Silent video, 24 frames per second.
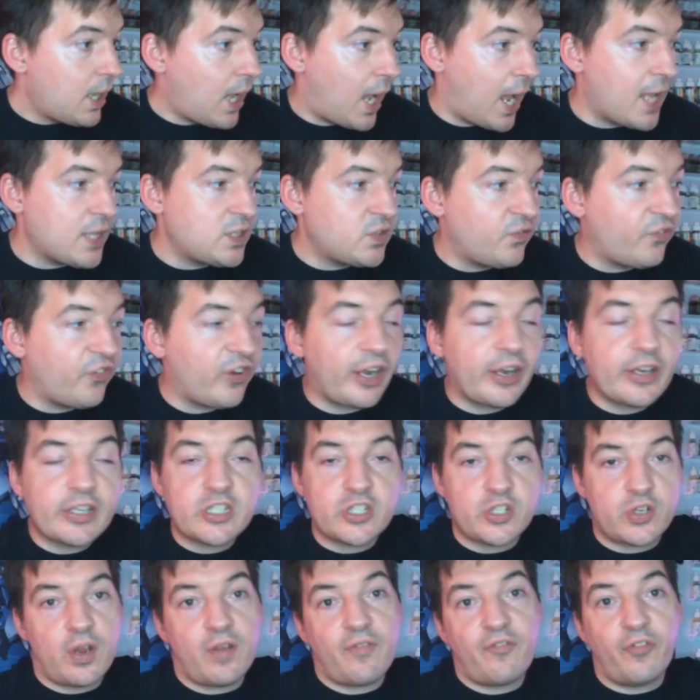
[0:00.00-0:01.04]
It's very
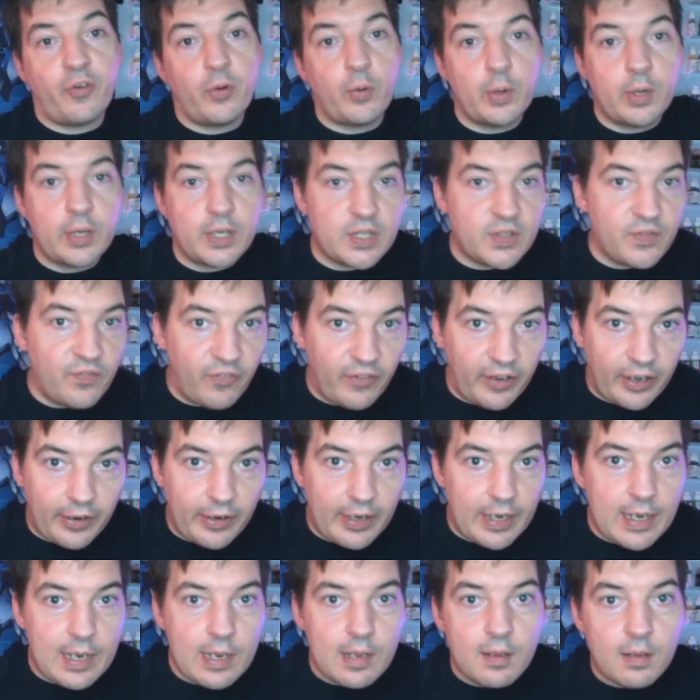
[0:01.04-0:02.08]
straightforward. It's
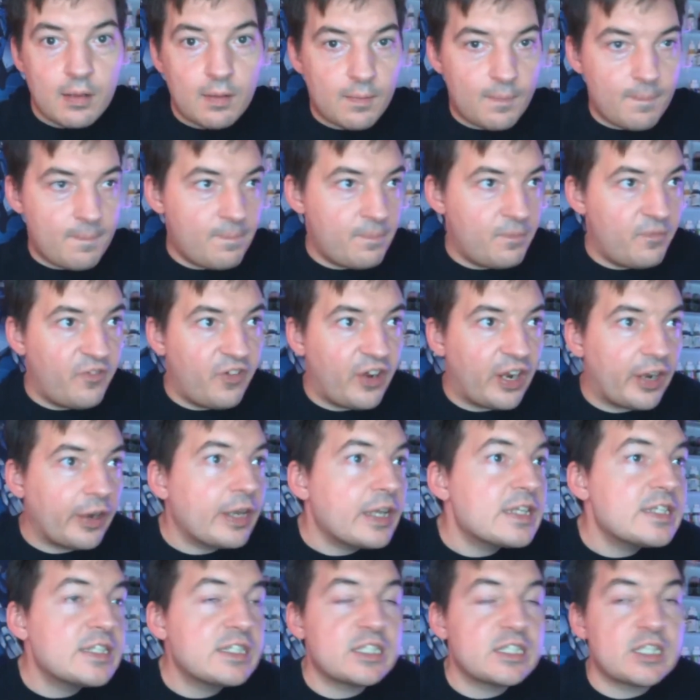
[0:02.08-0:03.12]
very,
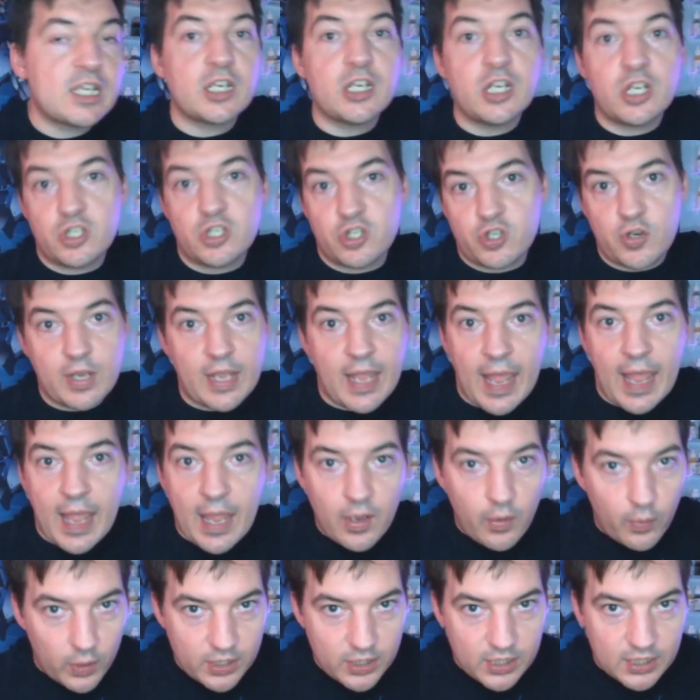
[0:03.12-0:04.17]
very signature
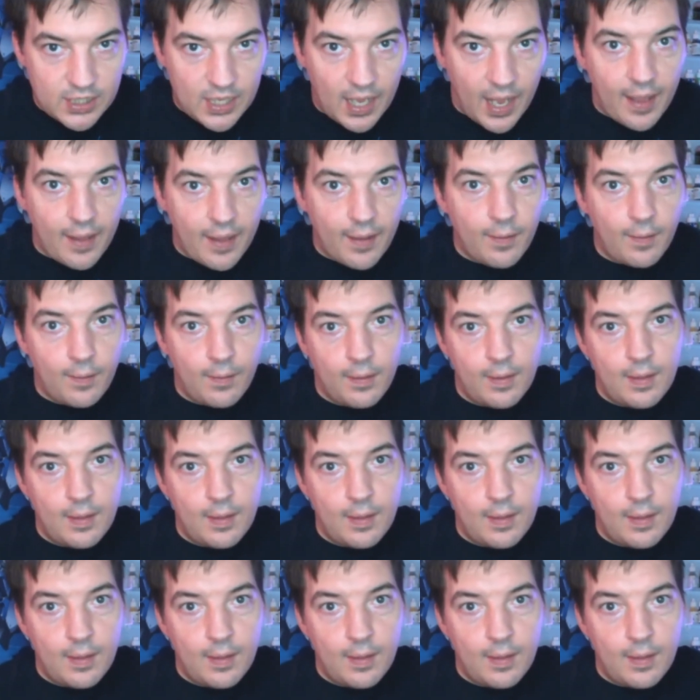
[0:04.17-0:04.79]
Khador style.